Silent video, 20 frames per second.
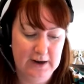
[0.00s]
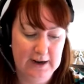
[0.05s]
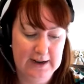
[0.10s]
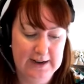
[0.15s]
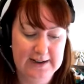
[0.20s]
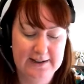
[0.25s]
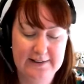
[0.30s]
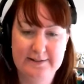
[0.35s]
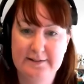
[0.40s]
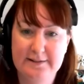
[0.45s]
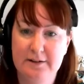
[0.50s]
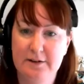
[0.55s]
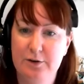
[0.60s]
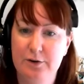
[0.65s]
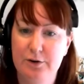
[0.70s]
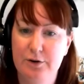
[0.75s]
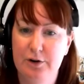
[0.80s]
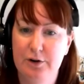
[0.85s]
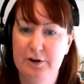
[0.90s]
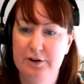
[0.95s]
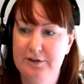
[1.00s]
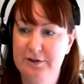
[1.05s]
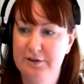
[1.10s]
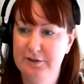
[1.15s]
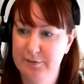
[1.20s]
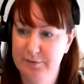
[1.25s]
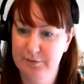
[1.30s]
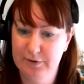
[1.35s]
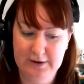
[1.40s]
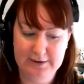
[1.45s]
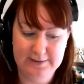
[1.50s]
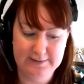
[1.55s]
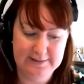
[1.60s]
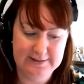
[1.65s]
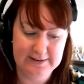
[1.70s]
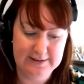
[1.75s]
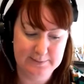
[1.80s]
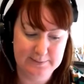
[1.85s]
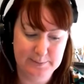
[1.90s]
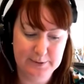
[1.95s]
I guess, noted the Rose
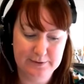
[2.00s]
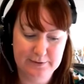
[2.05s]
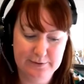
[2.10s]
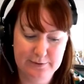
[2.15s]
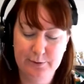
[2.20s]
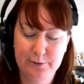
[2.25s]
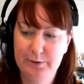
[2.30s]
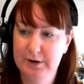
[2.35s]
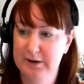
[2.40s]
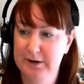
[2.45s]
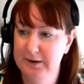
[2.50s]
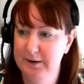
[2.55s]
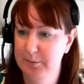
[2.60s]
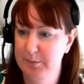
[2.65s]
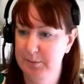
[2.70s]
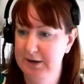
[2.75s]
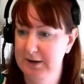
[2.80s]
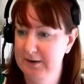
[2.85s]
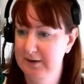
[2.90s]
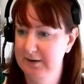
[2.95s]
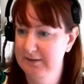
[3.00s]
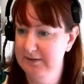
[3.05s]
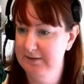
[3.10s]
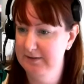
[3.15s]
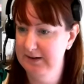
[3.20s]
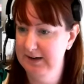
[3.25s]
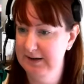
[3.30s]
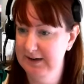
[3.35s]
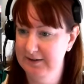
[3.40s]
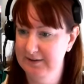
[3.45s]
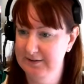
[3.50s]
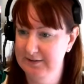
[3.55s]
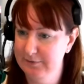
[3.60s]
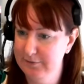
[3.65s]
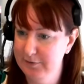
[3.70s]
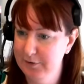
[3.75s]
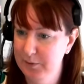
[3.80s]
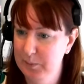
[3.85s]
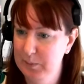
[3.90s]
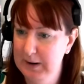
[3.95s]
test, but took it a little bit in a
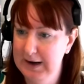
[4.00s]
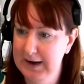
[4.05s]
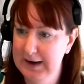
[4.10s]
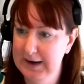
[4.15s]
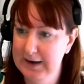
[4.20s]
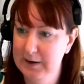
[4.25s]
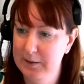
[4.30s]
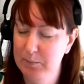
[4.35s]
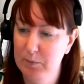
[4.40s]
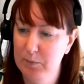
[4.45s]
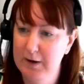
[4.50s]
different way.